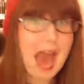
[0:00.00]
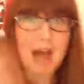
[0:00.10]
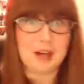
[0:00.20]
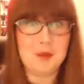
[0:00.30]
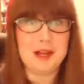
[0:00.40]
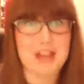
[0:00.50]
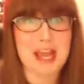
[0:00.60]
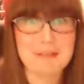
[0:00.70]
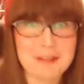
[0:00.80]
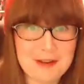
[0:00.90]
How do I
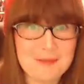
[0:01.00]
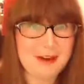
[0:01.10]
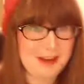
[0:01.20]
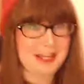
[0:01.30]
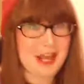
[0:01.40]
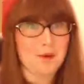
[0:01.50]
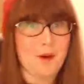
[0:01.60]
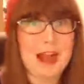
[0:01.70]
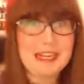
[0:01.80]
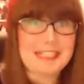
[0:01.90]
jail someone? I know
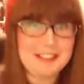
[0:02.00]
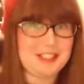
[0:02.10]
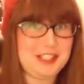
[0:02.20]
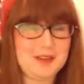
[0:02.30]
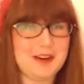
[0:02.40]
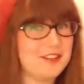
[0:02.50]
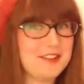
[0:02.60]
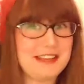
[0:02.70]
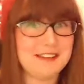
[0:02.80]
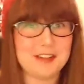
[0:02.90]
what I need to do. I
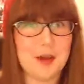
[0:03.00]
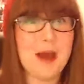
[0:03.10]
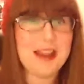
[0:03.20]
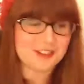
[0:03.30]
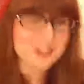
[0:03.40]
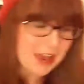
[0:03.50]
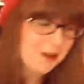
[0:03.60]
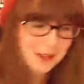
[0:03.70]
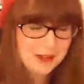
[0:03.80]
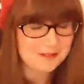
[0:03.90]
just need to know where to
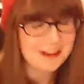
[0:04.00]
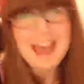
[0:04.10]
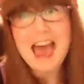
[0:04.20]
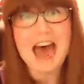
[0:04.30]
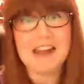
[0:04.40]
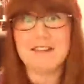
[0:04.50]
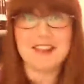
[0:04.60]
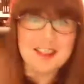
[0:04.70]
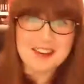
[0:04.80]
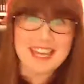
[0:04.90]
jail them. And I
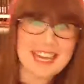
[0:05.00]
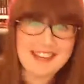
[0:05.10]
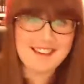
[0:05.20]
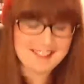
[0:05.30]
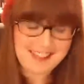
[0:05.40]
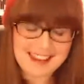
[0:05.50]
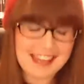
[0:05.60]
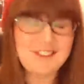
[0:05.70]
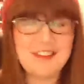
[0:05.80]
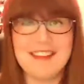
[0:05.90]
was
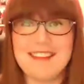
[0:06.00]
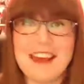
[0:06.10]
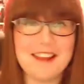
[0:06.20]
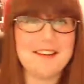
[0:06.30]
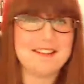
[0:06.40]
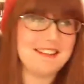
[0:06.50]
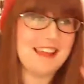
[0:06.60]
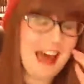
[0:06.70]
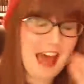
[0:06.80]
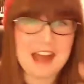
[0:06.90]
looking for this yellow.
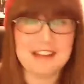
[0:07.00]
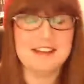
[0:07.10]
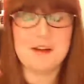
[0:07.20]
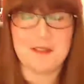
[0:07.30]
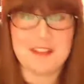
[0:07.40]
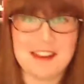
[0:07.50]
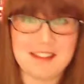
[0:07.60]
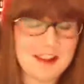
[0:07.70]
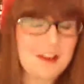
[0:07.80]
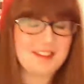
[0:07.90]
I didn't know it was the
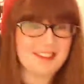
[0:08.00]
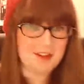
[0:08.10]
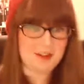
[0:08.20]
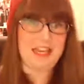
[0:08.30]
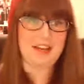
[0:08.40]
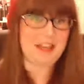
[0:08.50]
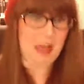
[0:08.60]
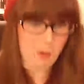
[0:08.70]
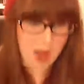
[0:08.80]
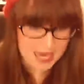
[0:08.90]
yellow sun. I was just looking. Where
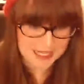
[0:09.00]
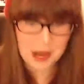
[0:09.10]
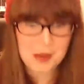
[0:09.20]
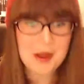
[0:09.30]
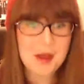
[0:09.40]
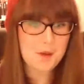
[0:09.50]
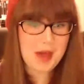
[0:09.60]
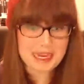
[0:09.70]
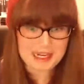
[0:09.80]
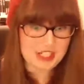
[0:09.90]
can
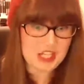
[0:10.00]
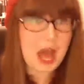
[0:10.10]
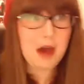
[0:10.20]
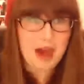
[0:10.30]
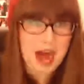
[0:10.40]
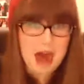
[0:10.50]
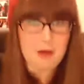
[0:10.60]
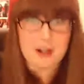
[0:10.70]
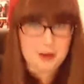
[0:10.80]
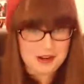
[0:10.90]
I jail?
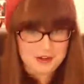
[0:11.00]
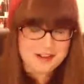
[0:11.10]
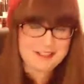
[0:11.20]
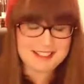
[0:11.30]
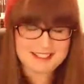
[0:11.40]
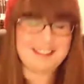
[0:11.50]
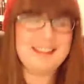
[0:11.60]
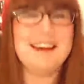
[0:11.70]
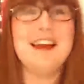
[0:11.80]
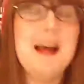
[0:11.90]
Oh, what do I do? What do I
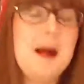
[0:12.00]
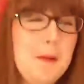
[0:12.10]
do?